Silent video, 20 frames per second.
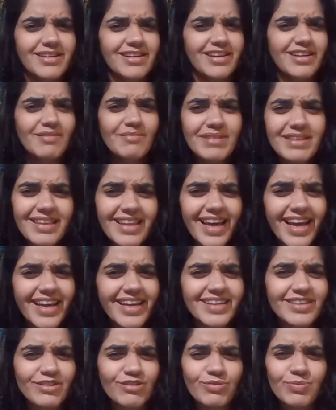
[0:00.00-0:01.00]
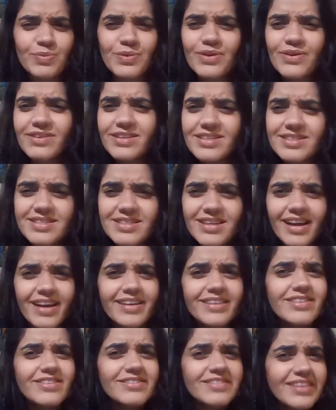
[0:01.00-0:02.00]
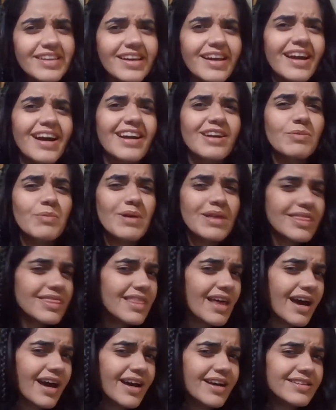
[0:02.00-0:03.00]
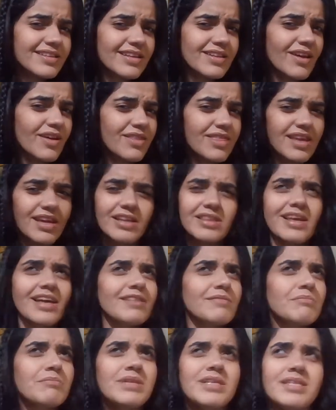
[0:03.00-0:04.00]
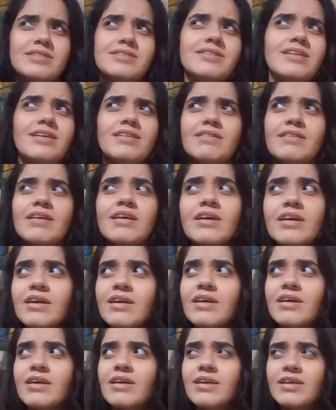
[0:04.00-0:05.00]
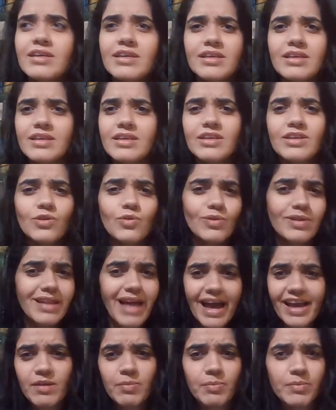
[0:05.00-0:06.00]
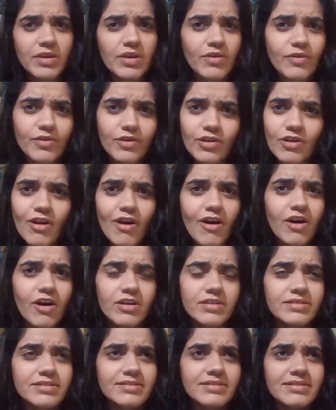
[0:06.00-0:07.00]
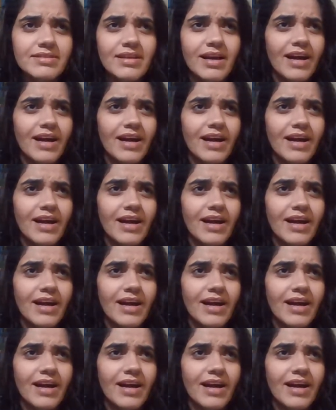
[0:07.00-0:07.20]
I mean, like, to be honest, I don't care with that. I don't think that means that you like me or not.